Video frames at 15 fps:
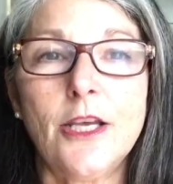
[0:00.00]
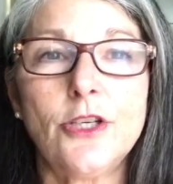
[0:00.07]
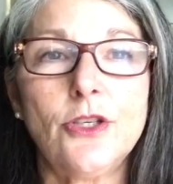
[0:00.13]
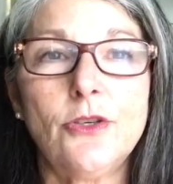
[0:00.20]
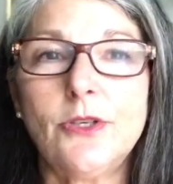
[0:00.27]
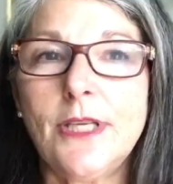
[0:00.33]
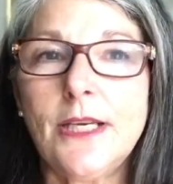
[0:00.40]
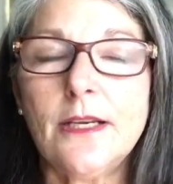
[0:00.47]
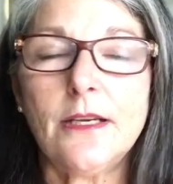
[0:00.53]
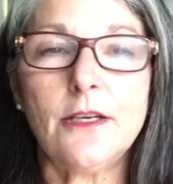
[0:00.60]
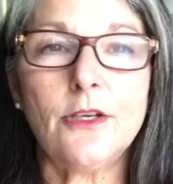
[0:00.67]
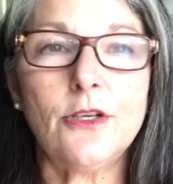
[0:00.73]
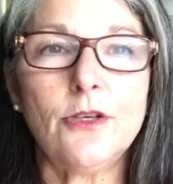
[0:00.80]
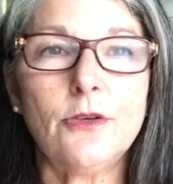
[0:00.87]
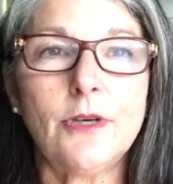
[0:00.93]
Do you need a
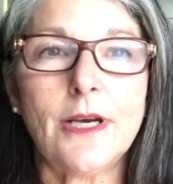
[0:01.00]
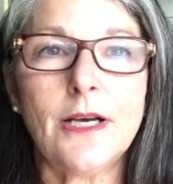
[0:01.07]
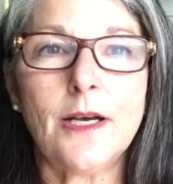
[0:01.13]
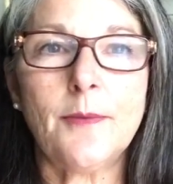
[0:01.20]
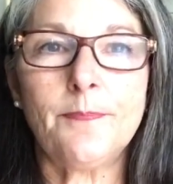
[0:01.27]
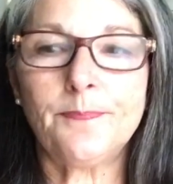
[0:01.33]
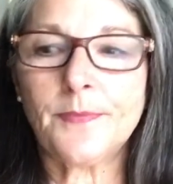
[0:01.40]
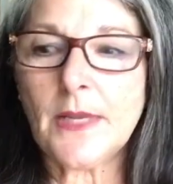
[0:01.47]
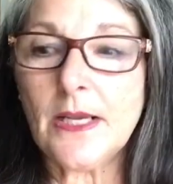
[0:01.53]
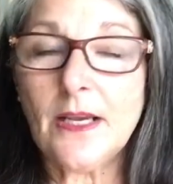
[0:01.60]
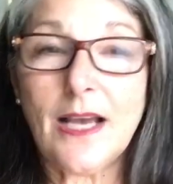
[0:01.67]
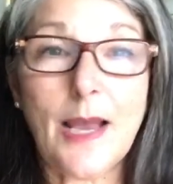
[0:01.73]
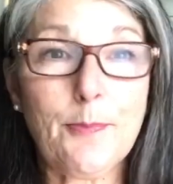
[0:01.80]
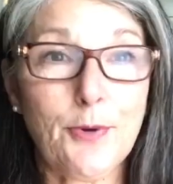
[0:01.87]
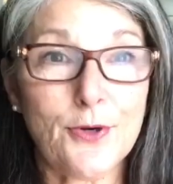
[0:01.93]
new,
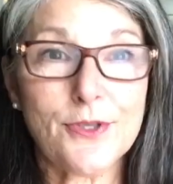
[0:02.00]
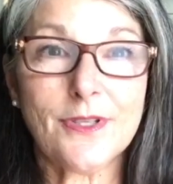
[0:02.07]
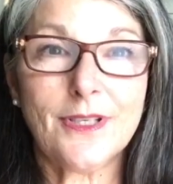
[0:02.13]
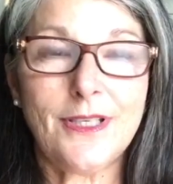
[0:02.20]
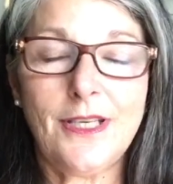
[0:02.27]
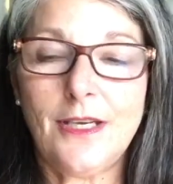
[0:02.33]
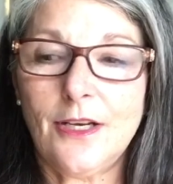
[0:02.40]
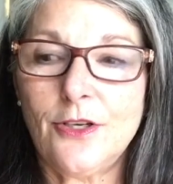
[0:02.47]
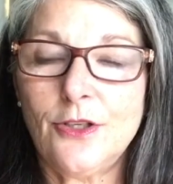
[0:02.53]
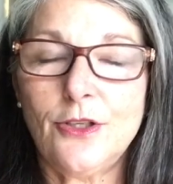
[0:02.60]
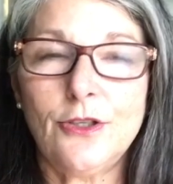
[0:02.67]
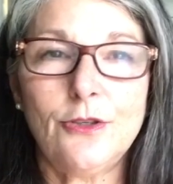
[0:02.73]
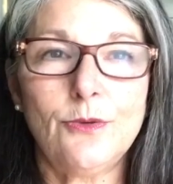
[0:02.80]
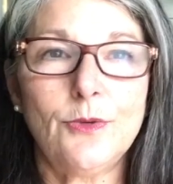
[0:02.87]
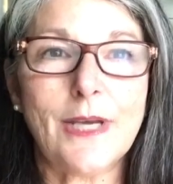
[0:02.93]
I personally need a
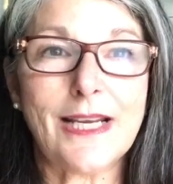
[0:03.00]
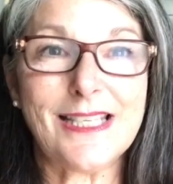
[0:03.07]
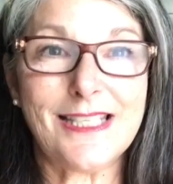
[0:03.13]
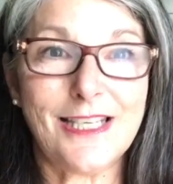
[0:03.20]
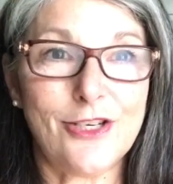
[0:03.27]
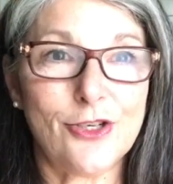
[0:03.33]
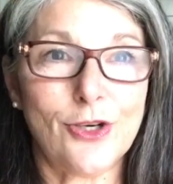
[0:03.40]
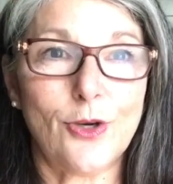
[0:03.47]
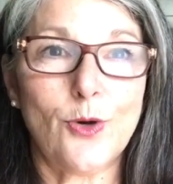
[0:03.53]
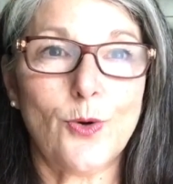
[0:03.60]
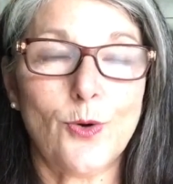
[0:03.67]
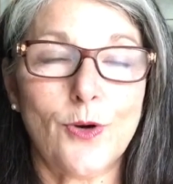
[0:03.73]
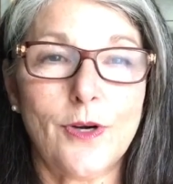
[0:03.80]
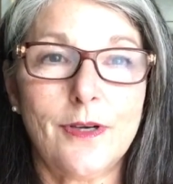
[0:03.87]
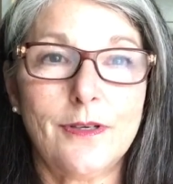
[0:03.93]
new extension
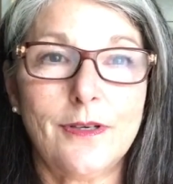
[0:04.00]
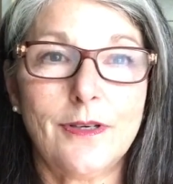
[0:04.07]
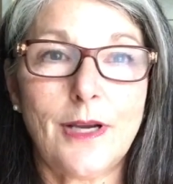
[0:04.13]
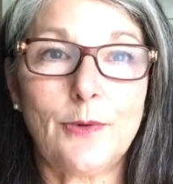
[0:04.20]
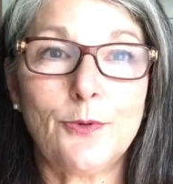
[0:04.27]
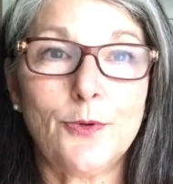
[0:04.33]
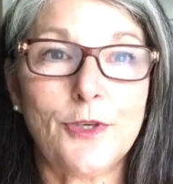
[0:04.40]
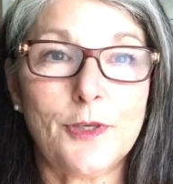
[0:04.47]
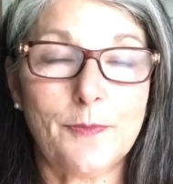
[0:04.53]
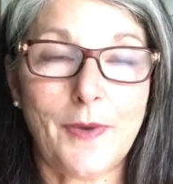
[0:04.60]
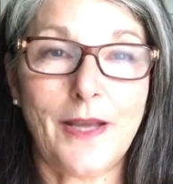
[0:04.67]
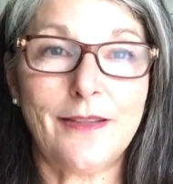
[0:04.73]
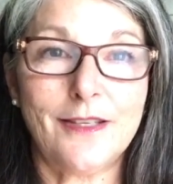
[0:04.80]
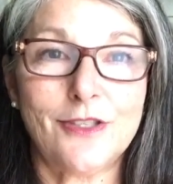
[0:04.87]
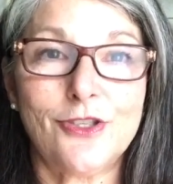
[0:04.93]
cord. I ruined
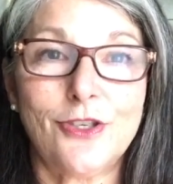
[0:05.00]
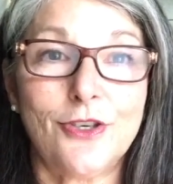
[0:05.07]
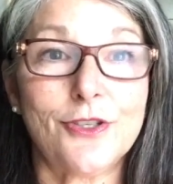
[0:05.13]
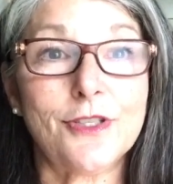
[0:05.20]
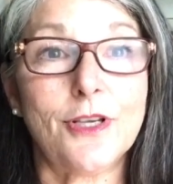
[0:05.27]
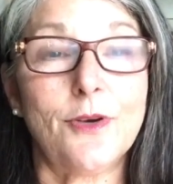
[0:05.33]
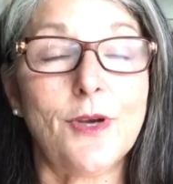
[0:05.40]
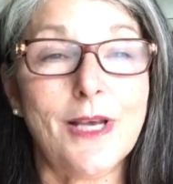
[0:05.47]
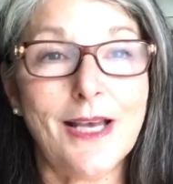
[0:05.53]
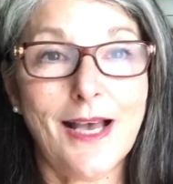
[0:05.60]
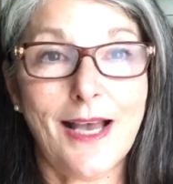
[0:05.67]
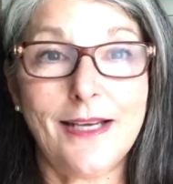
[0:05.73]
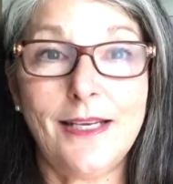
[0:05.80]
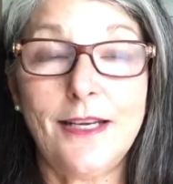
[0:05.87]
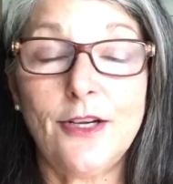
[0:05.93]
mine this year, so
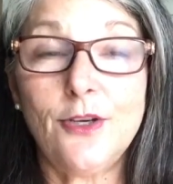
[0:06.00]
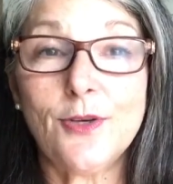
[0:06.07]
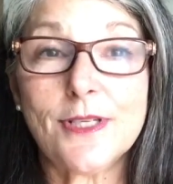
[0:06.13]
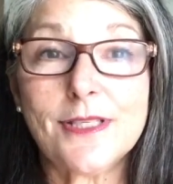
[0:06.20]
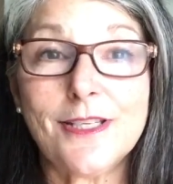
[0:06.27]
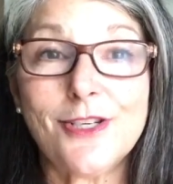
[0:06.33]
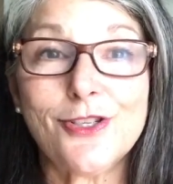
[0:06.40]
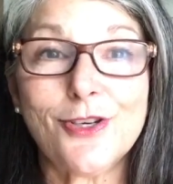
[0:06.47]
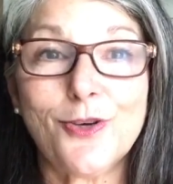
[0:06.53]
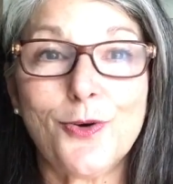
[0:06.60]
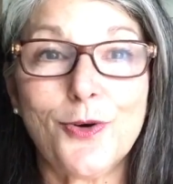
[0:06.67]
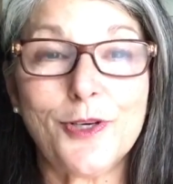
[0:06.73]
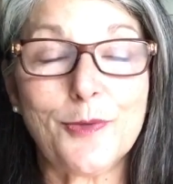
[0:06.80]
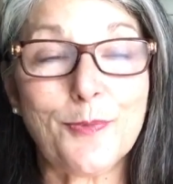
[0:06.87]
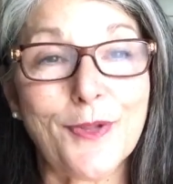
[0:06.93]
I need a new extension
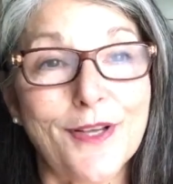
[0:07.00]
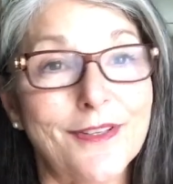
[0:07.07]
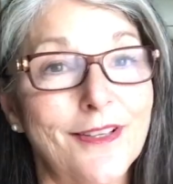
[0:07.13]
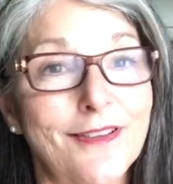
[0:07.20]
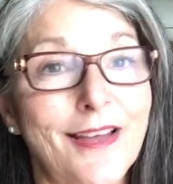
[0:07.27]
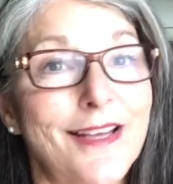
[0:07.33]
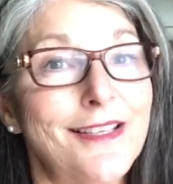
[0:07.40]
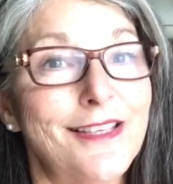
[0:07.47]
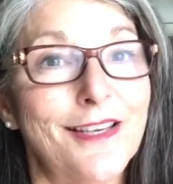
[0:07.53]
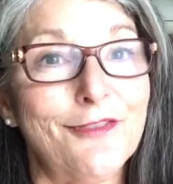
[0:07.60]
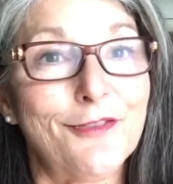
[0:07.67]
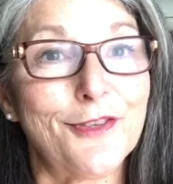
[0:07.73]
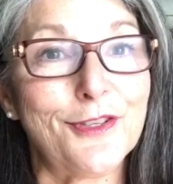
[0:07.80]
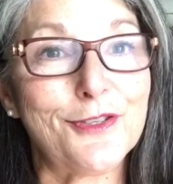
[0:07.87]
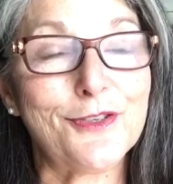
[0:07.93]
cord to plug the lights in
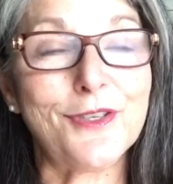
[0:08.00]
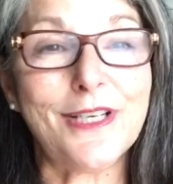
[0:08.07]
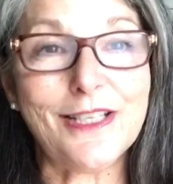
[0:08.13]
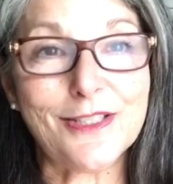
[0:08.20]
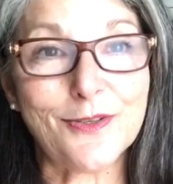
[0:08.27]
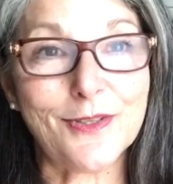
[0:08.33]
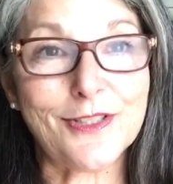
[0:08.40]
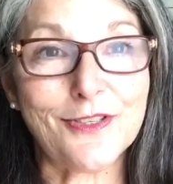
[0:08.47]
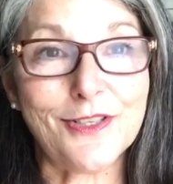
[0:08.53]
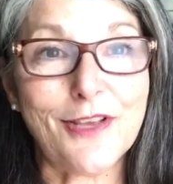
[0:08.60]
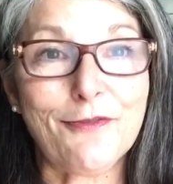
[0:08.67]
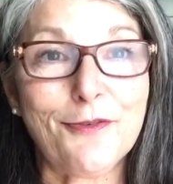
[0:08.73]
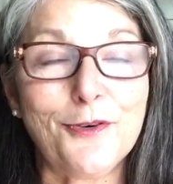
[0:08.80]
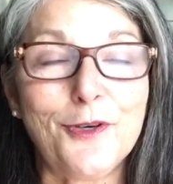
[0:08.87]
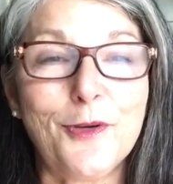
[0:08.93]
for the tree so it's
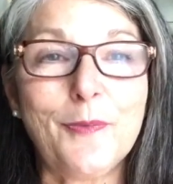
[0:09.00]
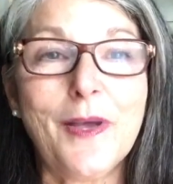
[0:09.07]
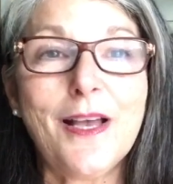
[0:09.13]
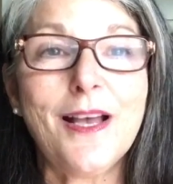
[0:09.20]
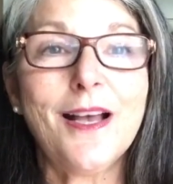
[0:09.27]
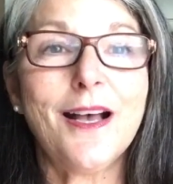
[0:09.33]
enough room.